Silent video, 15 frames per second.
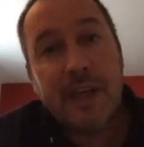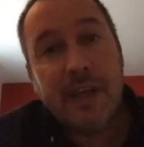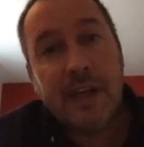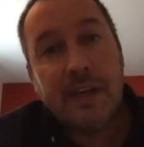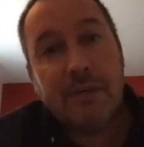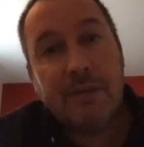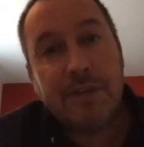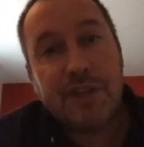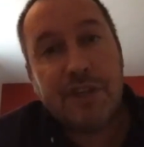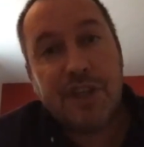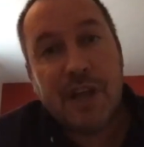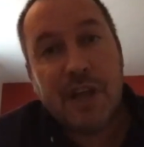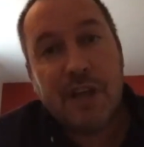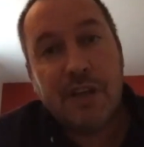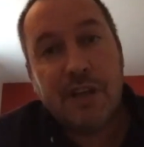and there was a
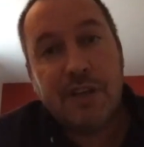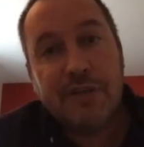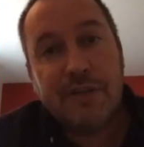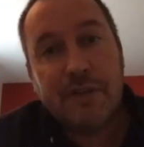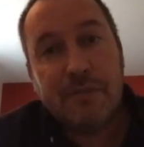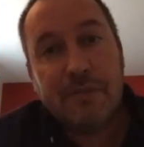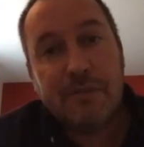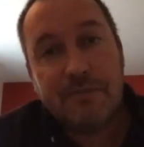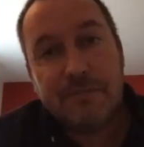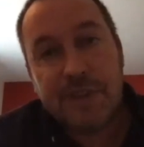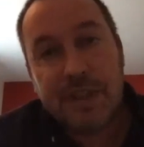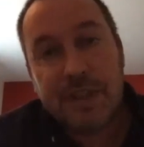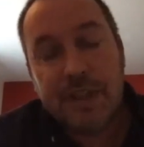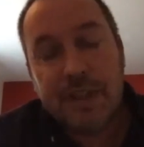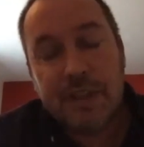challenge from
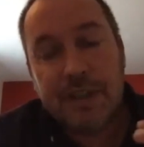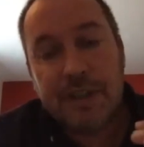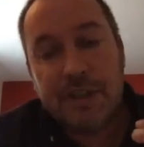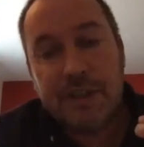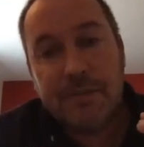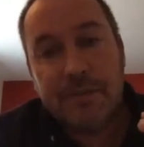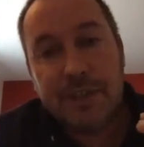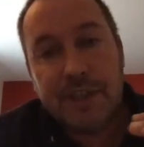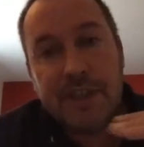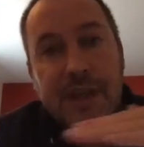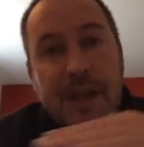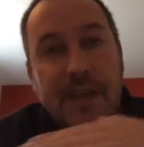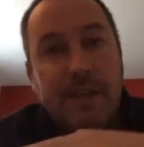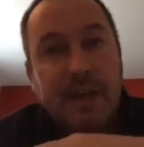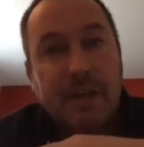senior leadership to
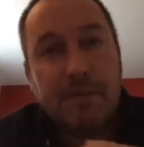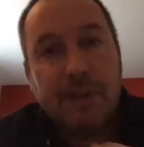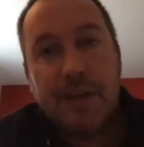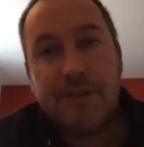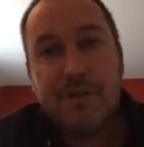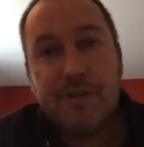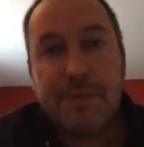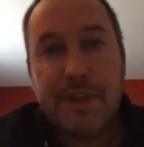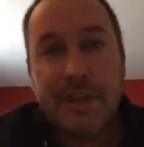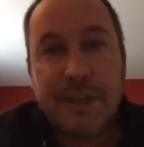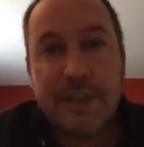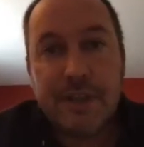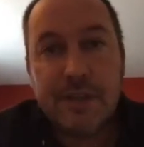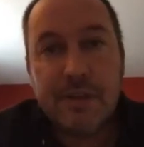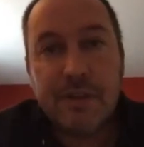extend that plateau period
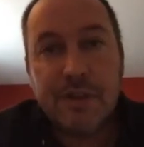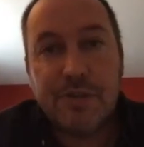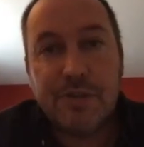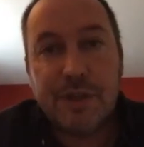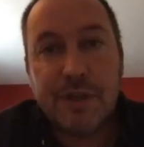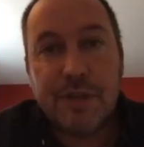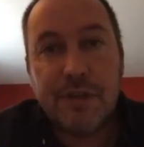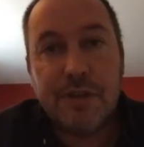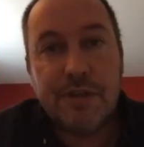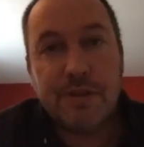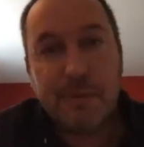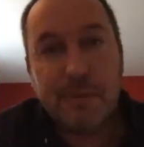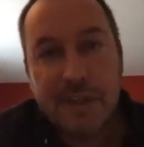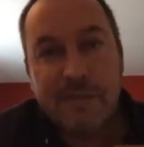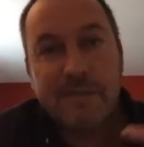as long as we could. So
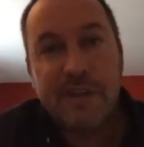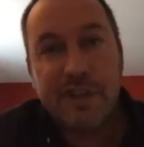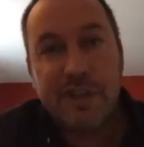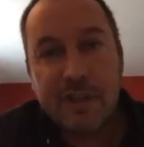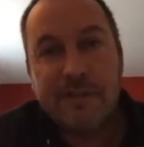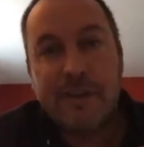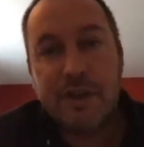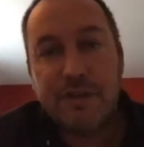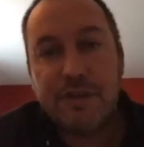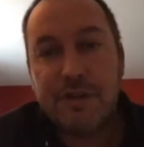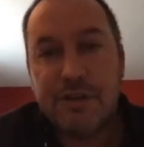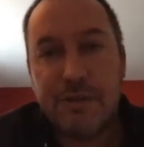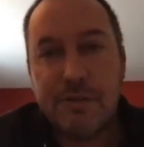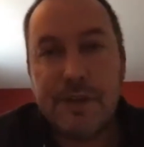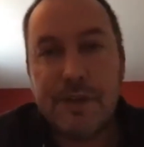we had a vision of how to
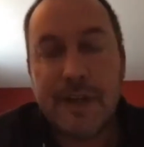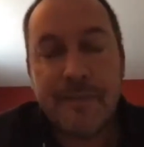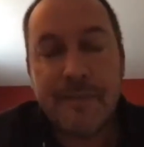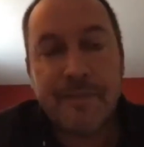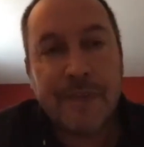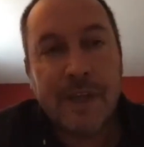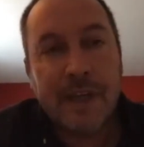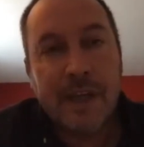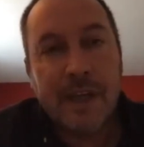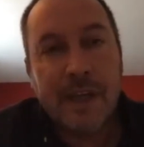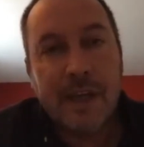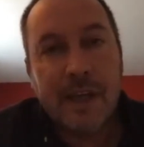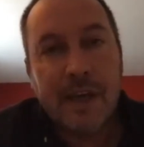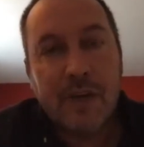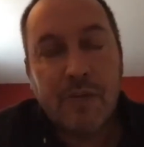do that.
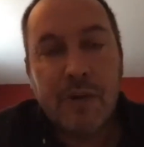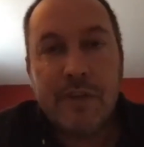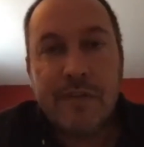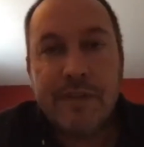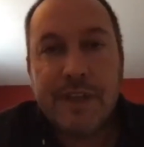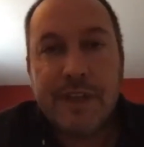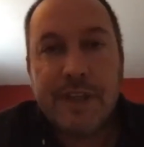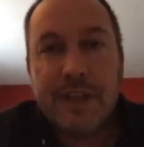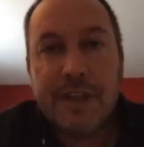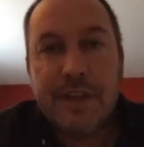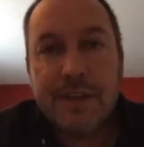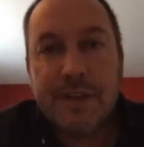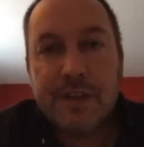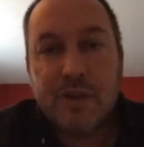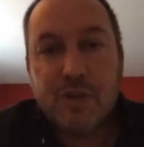And one of the key
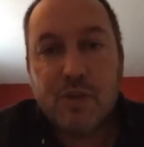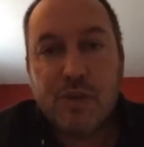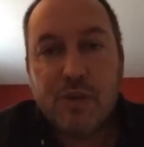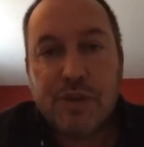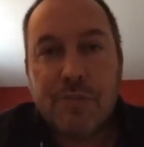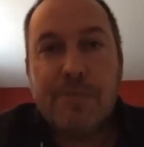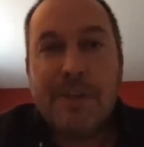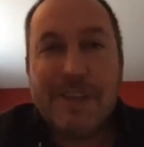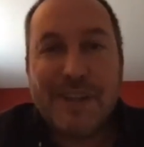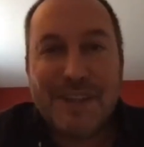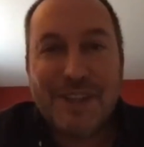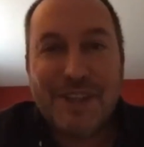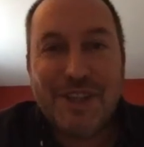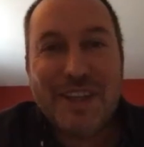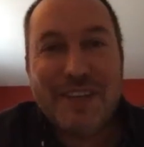things was a bit like
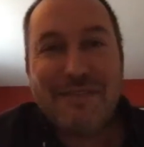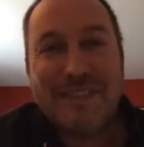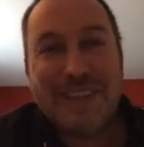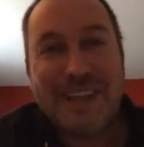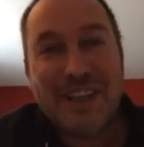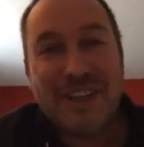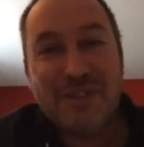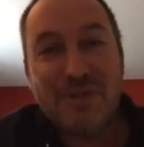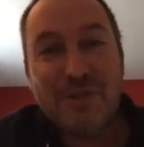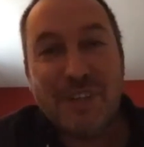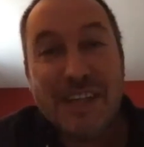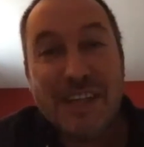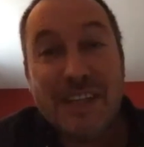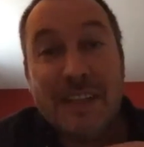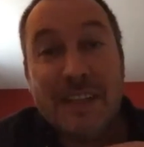the JFK story,
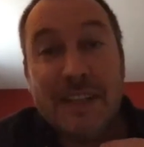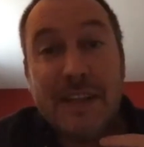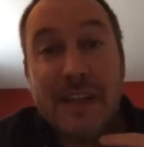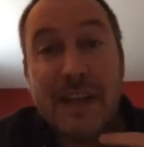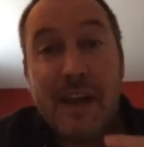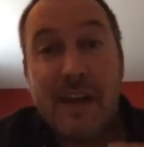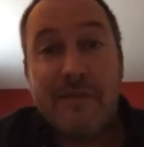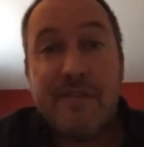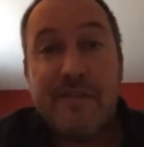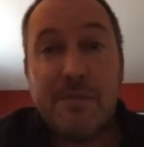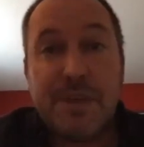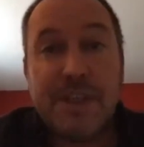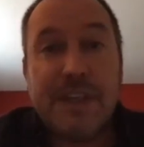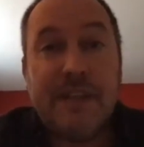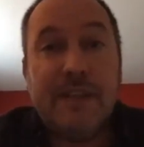it needed
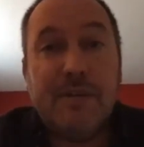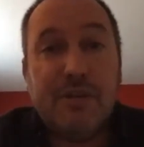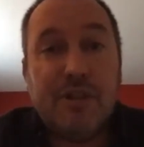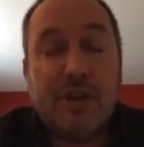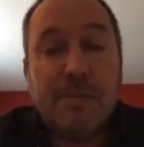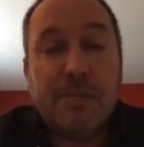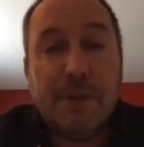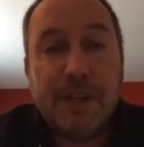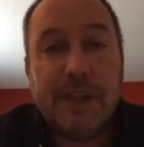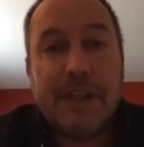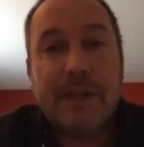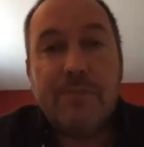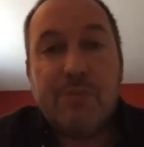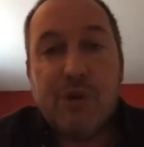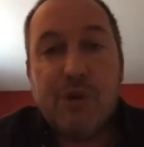everybody completely
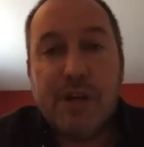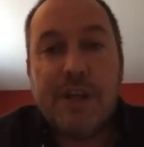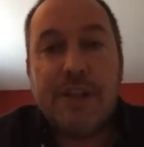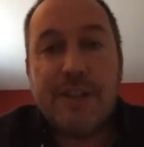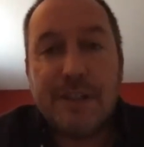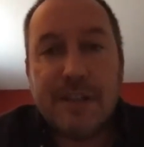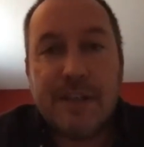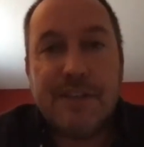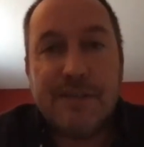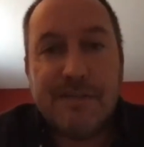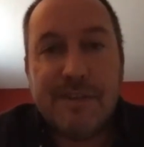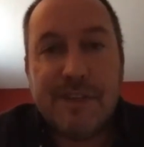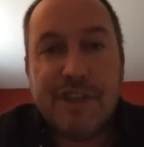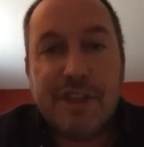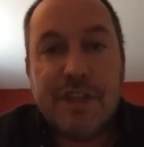bought into this
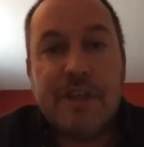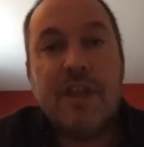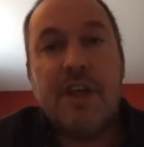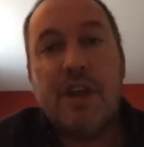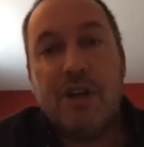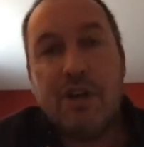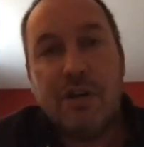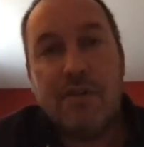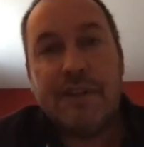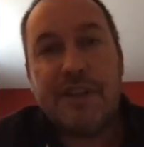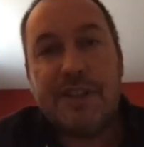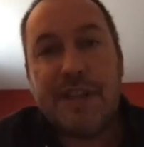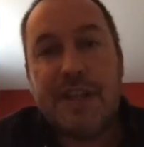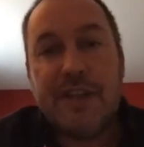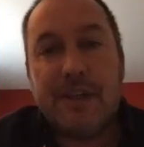vision of
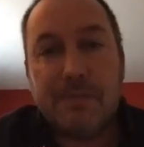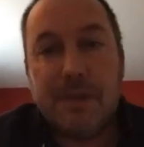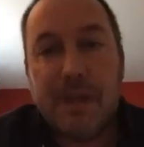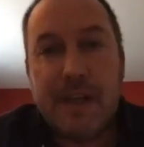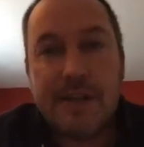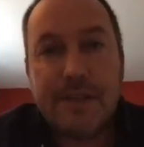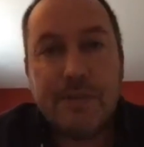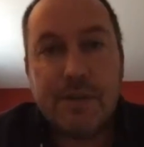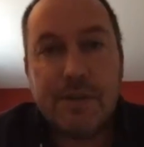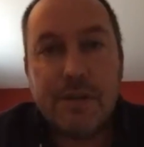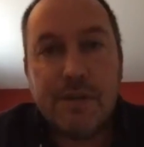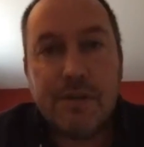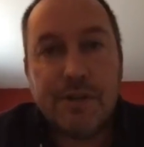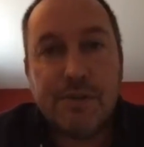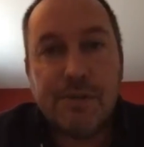extending plateau as
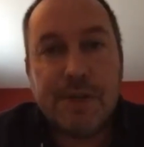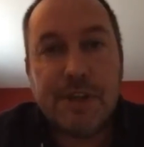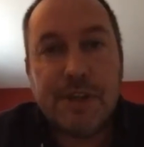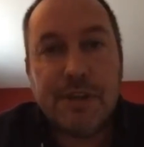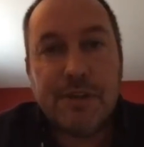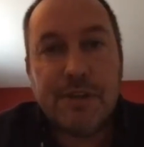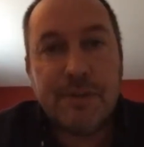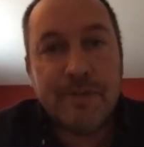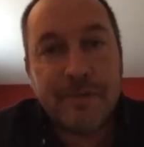long as we could.